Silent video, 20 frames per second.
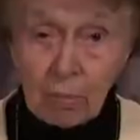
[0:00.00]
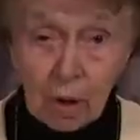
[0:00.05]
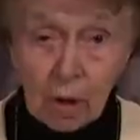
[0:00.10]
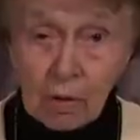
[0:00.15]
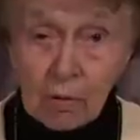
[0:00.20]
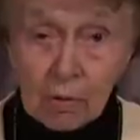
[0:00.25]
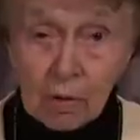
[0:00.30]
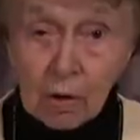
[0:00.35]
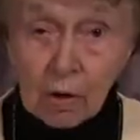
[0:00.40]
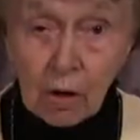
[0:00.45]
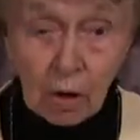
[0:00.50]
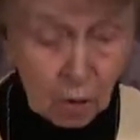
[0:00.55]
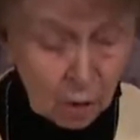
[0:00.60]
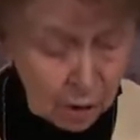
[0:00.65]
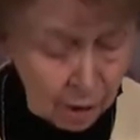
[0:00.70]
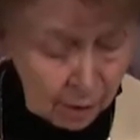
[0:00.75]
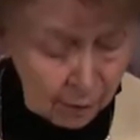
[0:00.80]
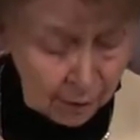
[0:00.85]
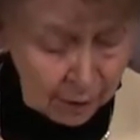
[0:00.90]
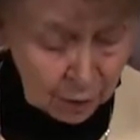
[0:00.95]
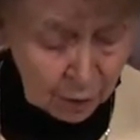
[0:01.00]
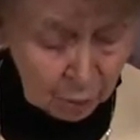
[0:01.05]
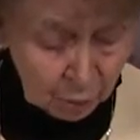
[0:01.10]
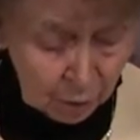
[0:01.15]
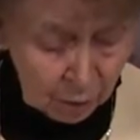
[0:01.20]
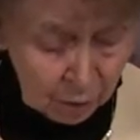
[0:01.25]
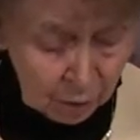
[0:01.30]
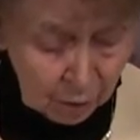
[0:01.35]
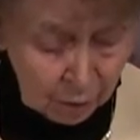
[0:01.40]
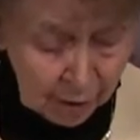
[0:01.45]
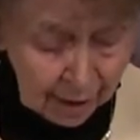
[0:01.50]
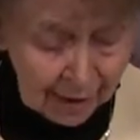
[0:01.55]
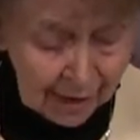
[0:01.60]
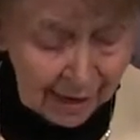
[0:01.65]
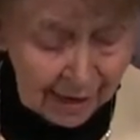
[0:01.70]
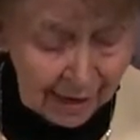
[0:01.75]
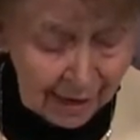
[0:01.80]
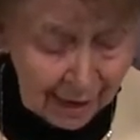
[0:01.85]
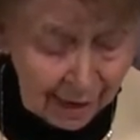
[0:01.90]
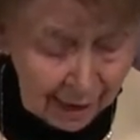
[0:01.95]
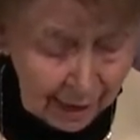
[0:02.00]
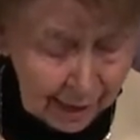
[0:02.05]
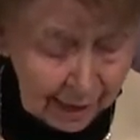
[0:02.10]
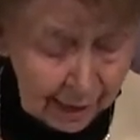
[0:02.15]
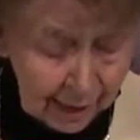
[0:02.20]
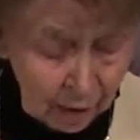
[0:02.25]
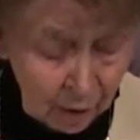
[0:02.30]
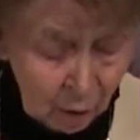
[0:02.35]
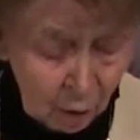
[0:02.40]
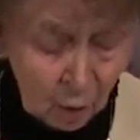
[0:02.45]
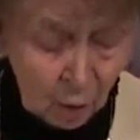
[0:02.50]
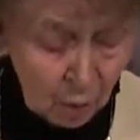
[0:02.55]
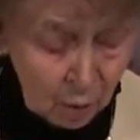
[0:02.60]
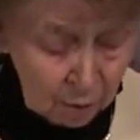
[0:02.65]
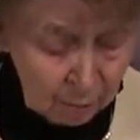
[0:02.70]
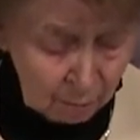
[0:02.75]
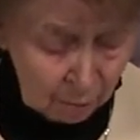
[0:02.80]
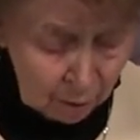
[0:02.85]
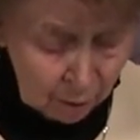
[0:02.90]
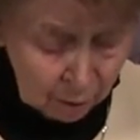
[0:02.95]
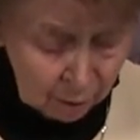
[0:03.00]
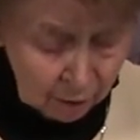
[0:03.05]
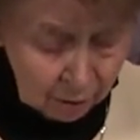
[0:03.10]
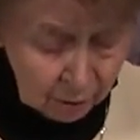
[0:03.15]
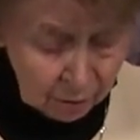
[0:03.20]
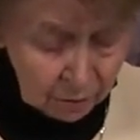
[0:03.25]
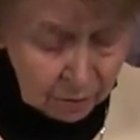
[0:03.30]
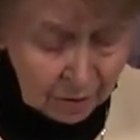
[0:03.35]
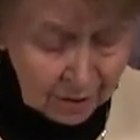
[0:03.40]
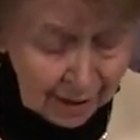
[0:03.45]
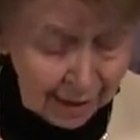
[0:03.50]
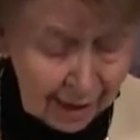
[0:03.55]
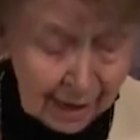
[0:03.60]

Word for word: murderer, according to this word. And whoremongers,